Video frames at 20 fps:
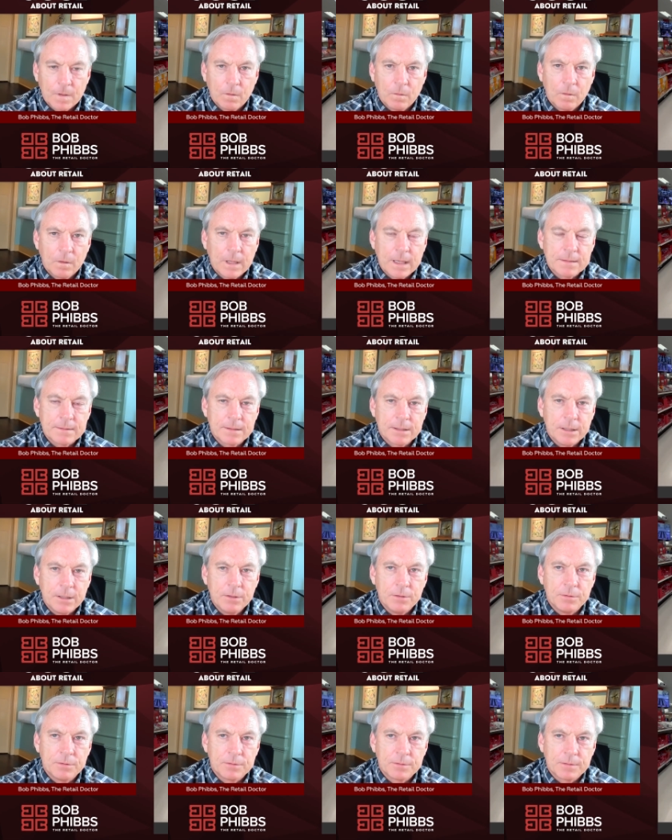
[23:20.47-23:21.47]
Well, that's
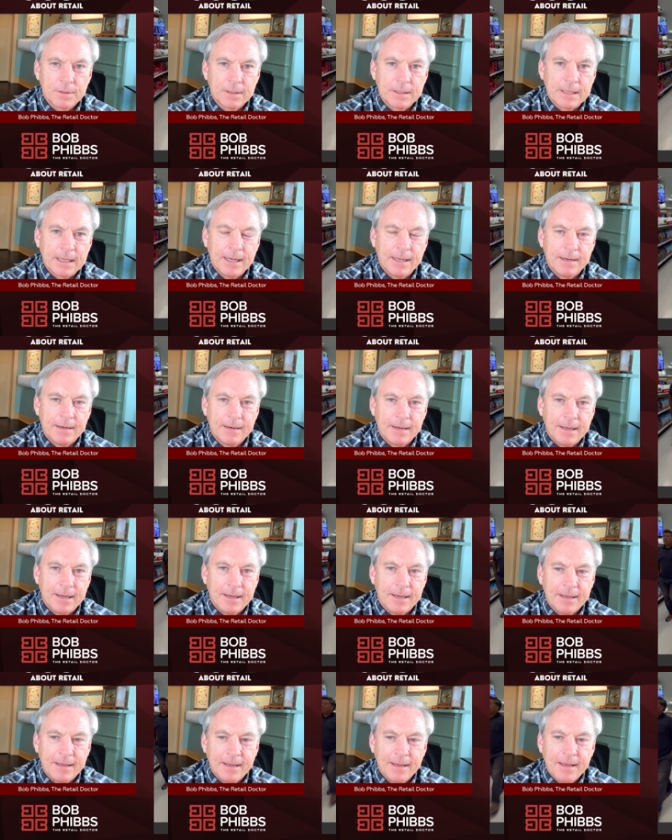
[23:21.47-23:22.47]
huge. Again,
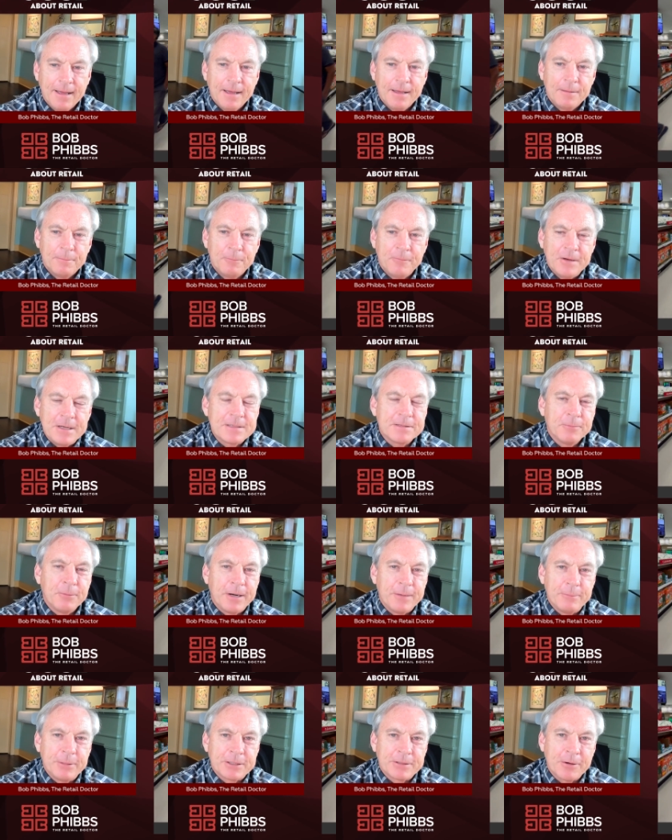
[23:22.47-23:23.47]
I reason
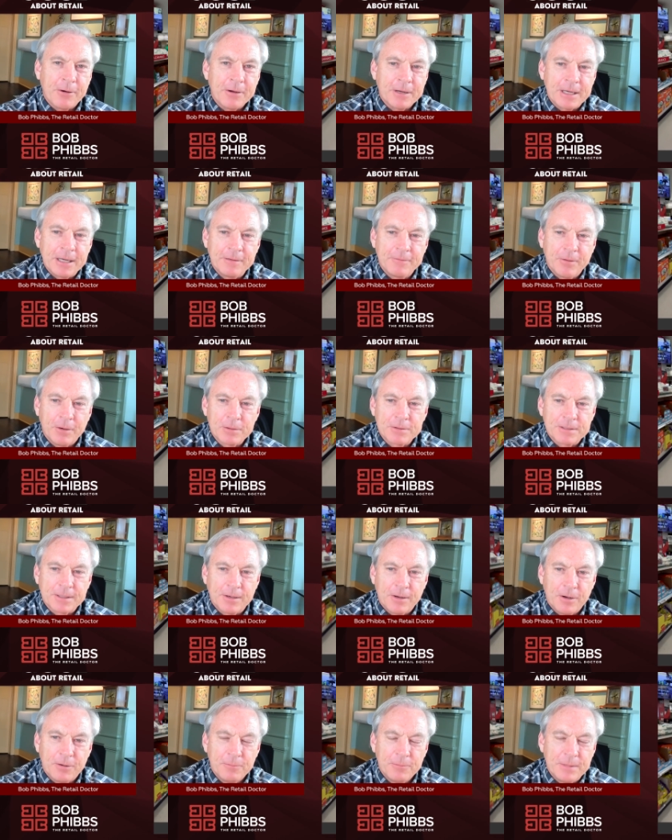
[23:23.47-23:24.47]
why we're talking folks at
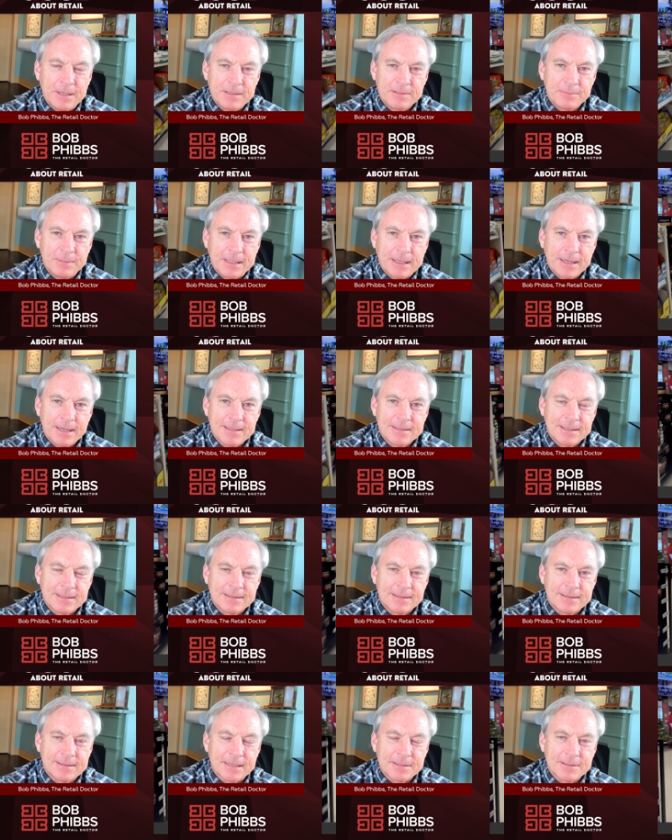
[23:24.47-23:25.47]
home is because
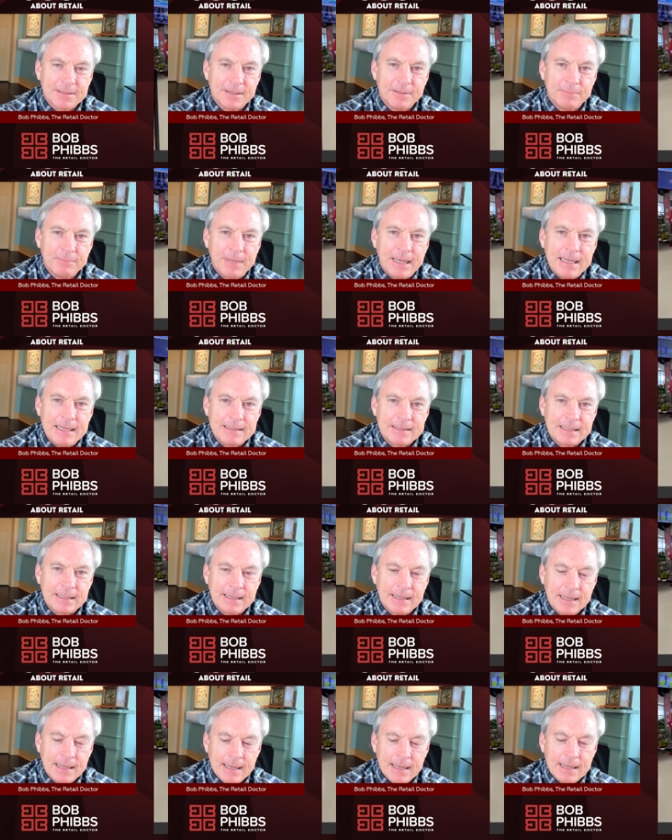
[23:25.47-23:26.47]
this is such an
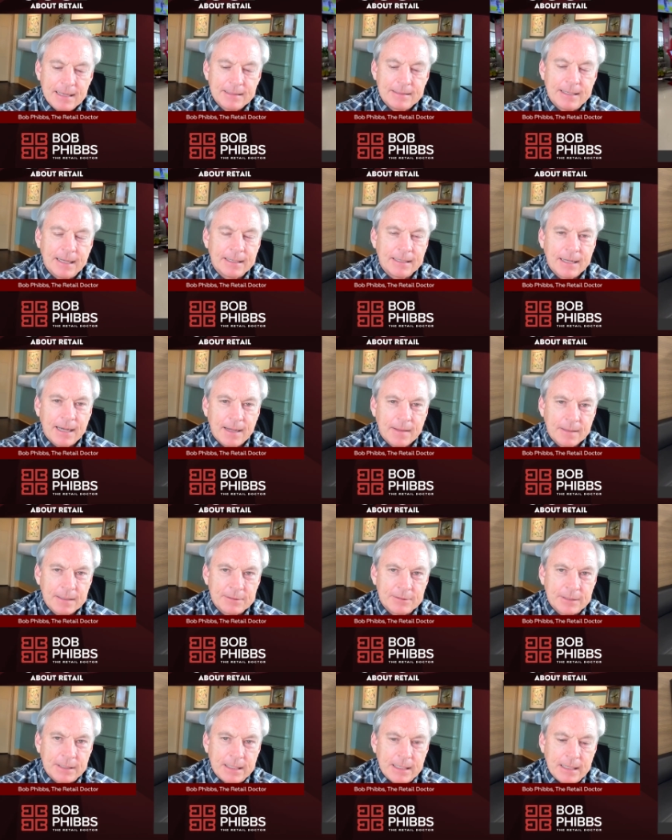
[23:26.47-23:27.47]
amazing
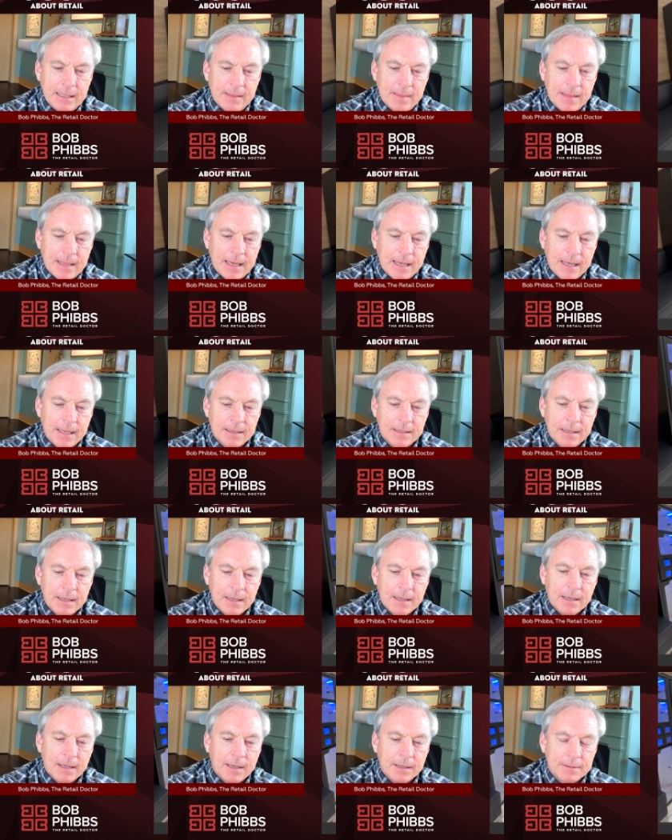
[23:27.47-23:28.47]
technology that
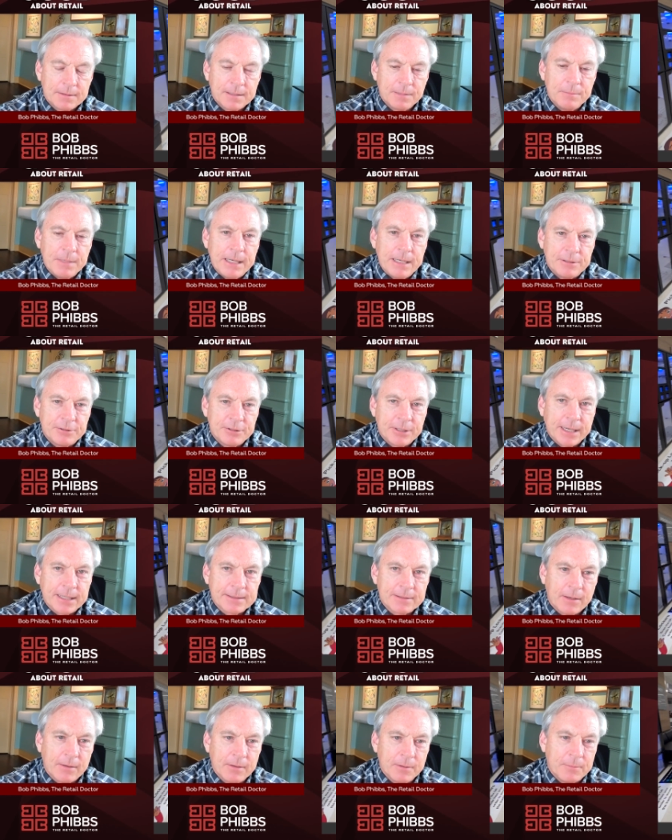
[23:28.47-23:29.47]
uh, to me
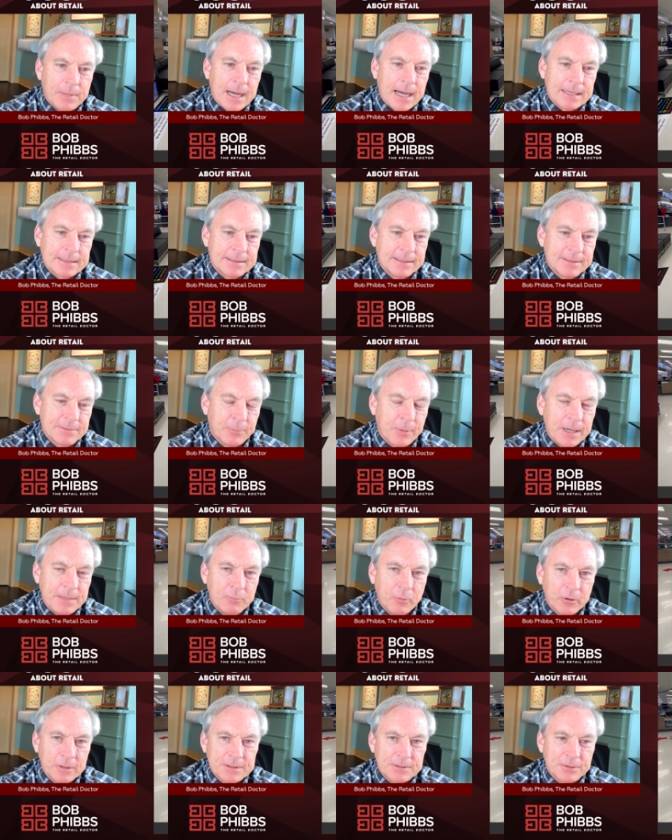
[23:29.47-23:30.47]
checks all the boxes why
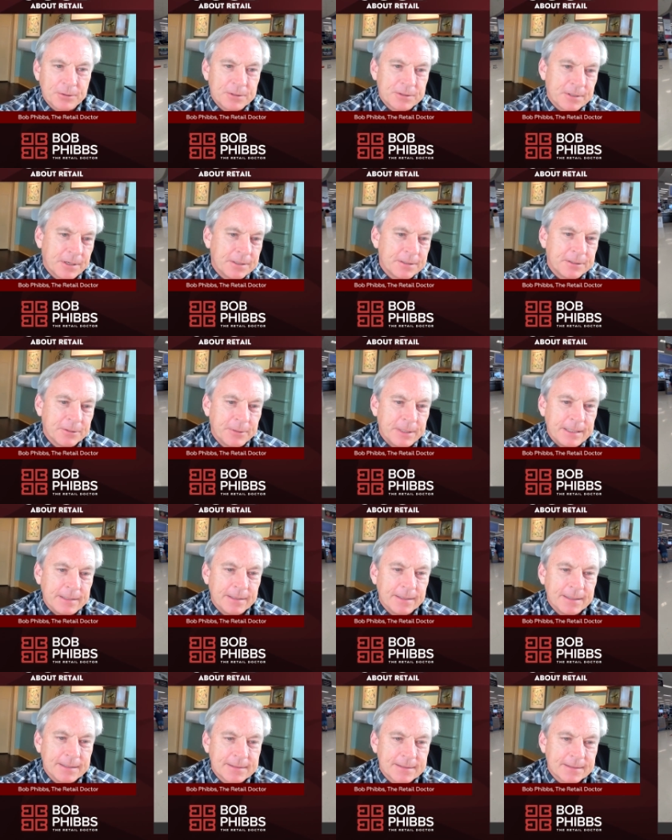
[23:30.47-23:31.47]
more stores aren't doing
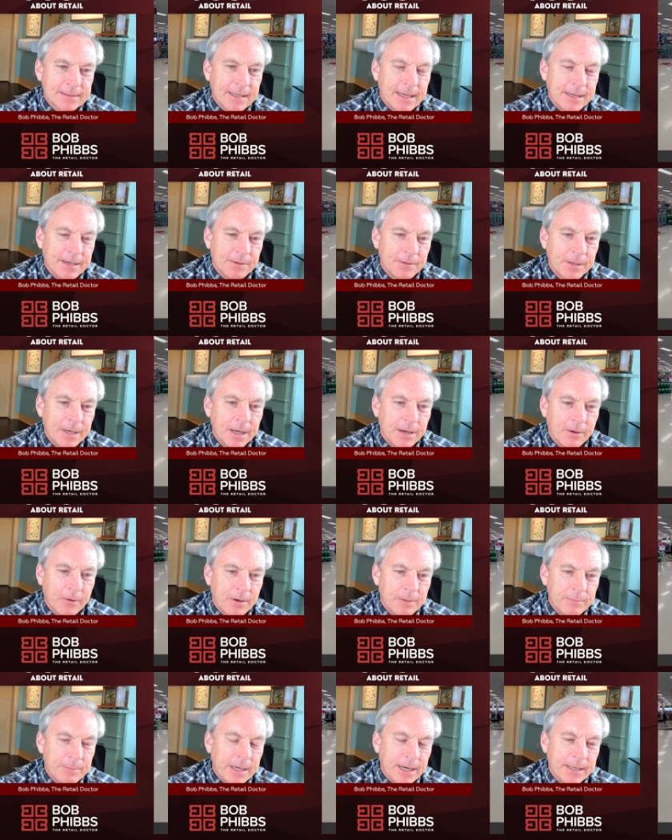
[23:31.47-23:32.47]
this i don't know
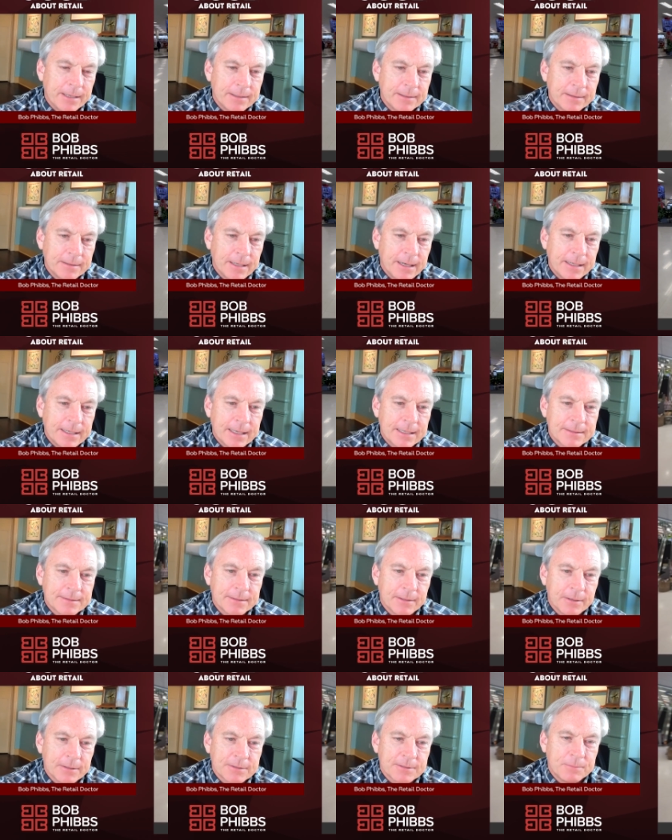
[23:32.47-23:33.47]
i mean i i guess
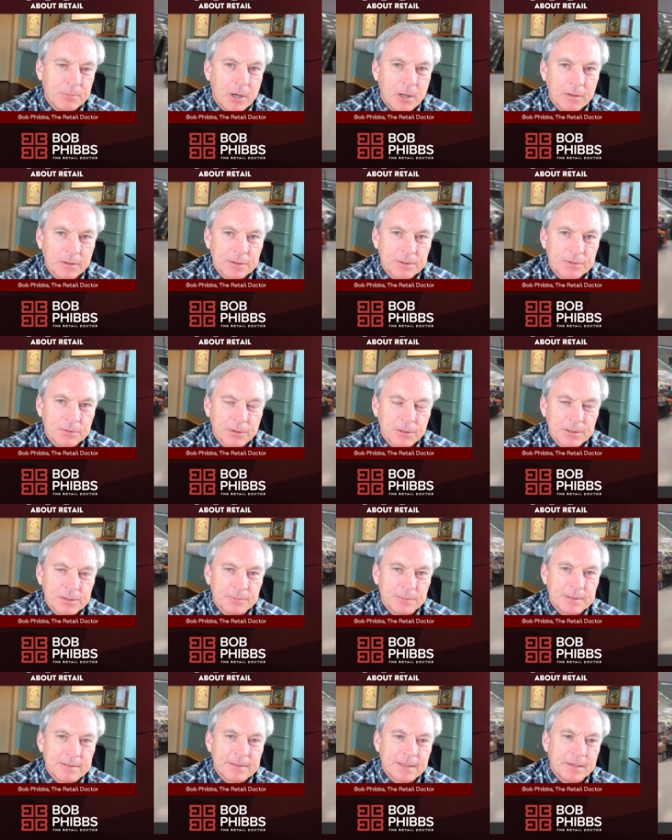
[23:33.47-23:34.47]
there are smaller stores that
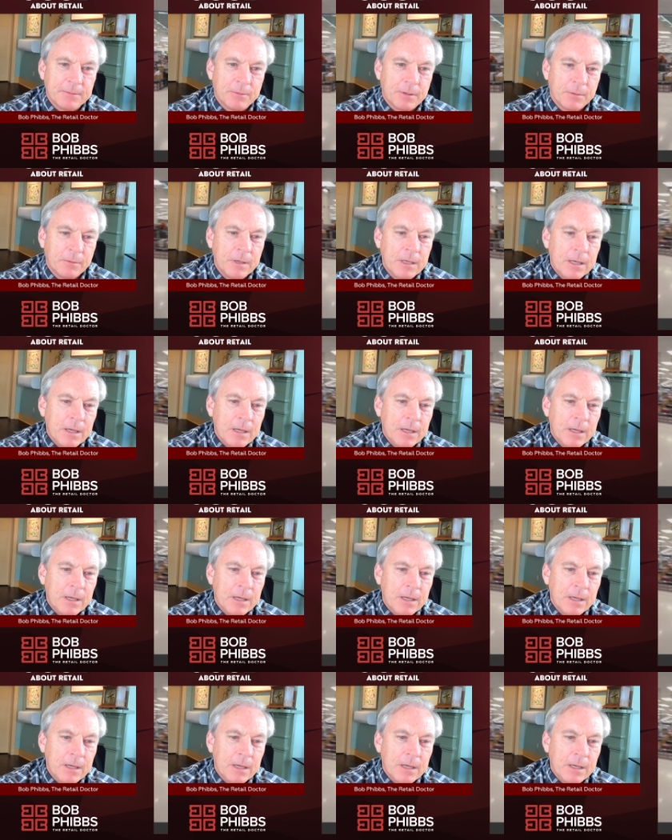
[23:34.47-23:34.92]
would say well